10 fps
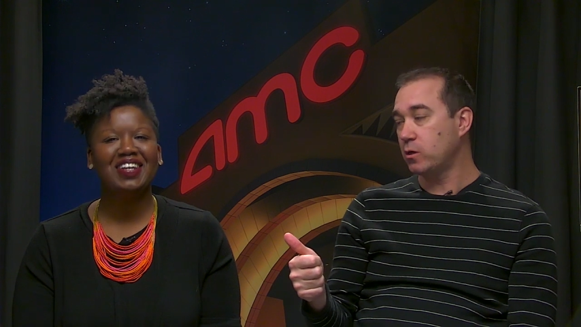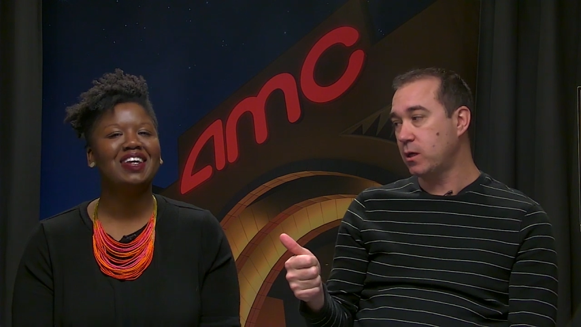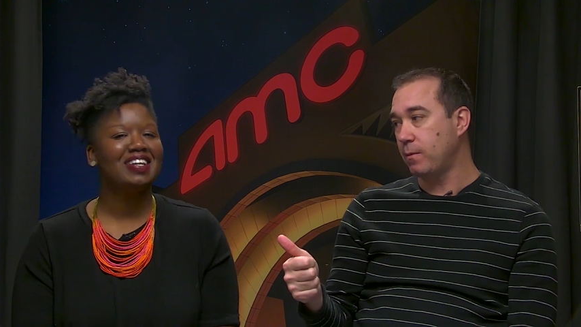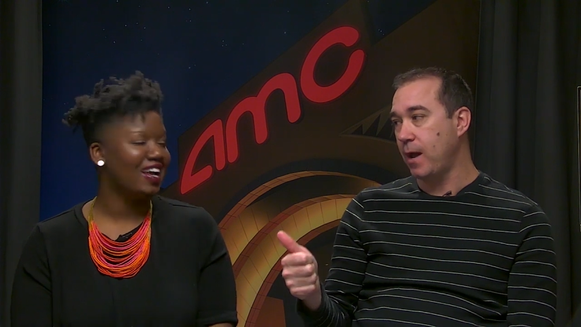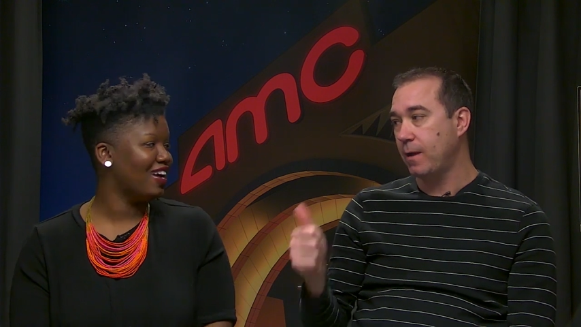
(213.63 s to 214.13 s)

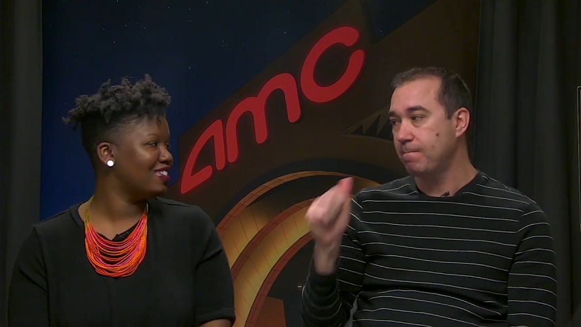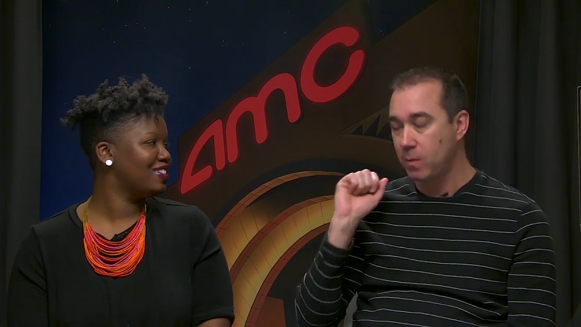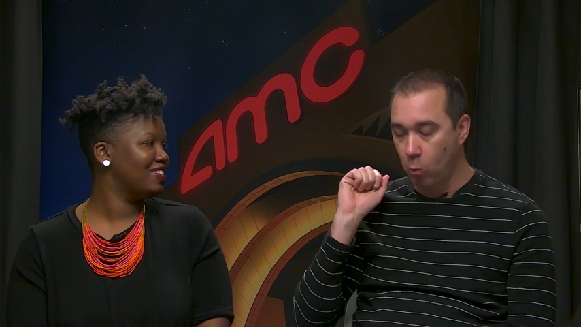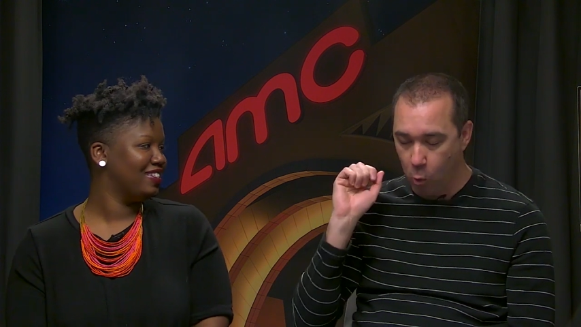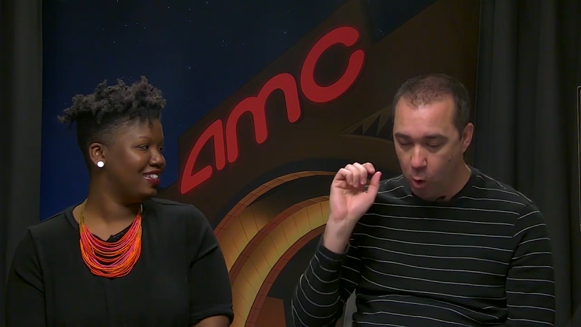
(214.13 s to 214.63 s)
Speaker 1: is coming back.
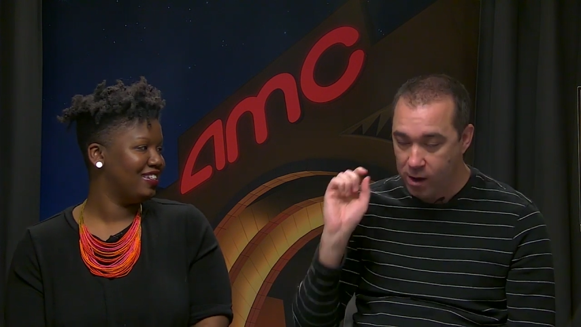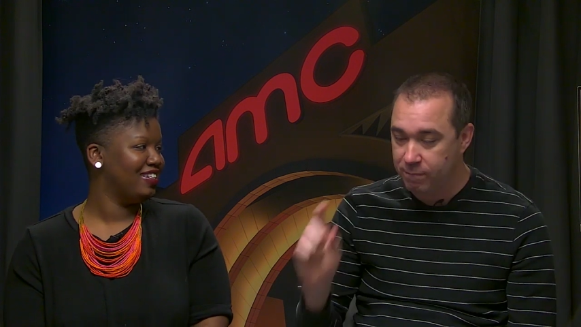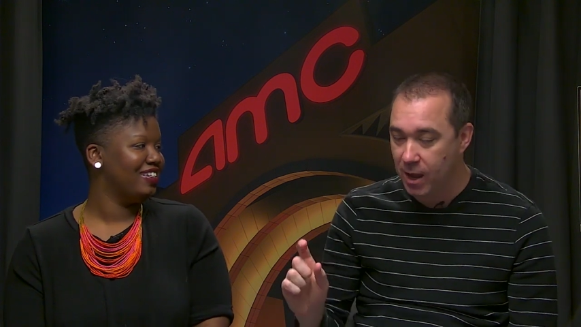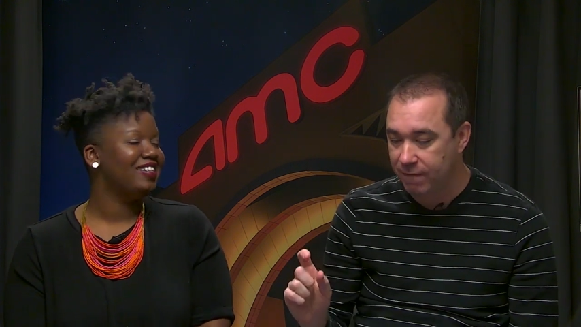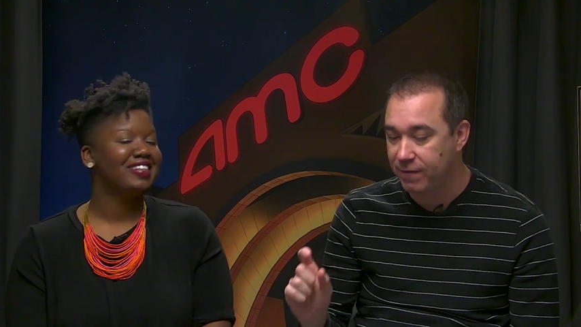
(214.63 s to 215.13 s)
Yes
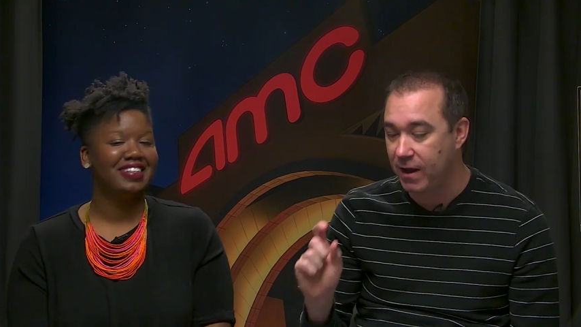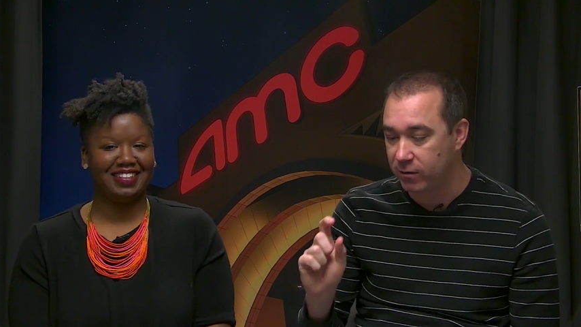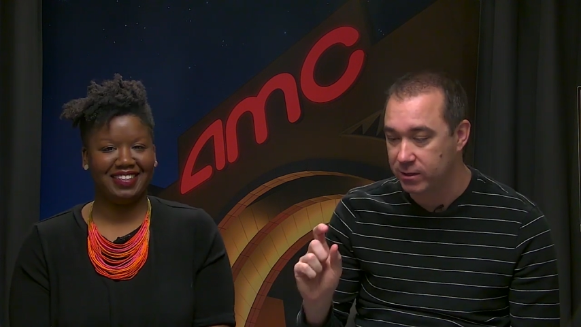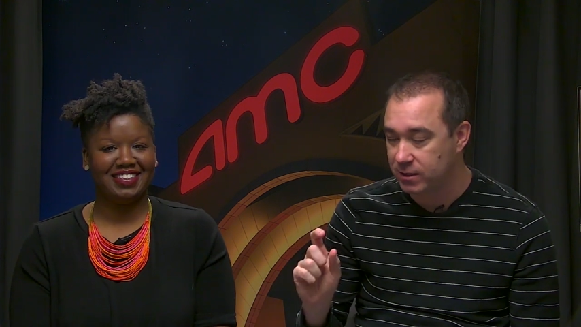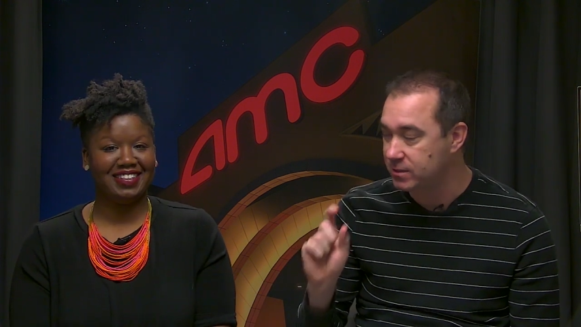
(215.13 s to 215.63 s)
one of my
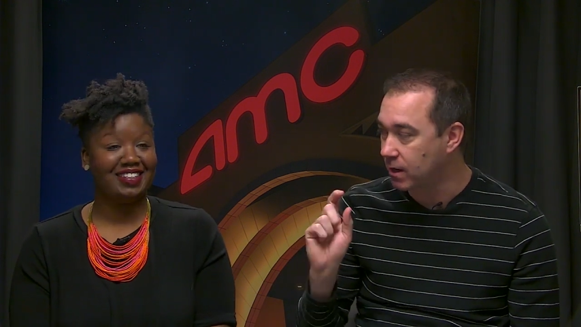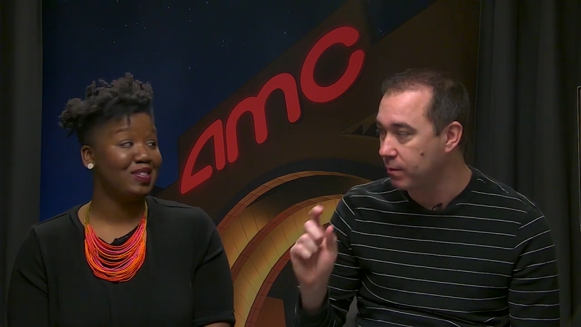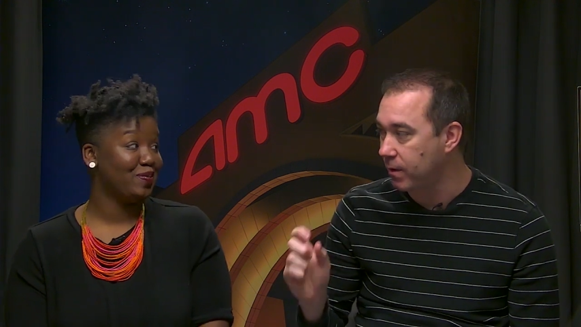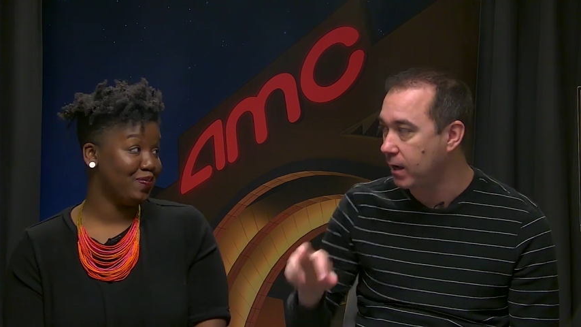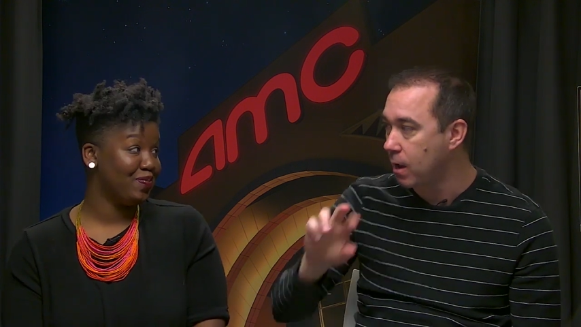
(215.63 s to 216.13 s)
favorites is
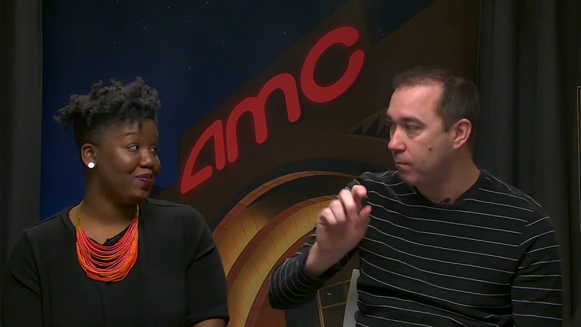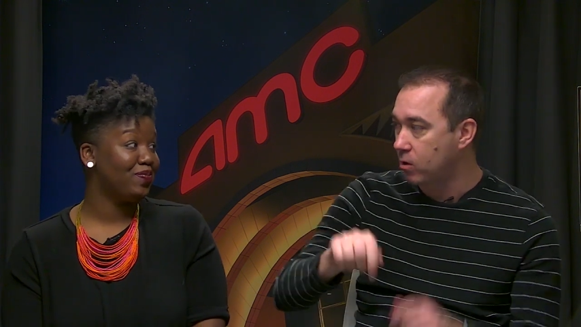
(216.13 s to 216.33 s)
coming back.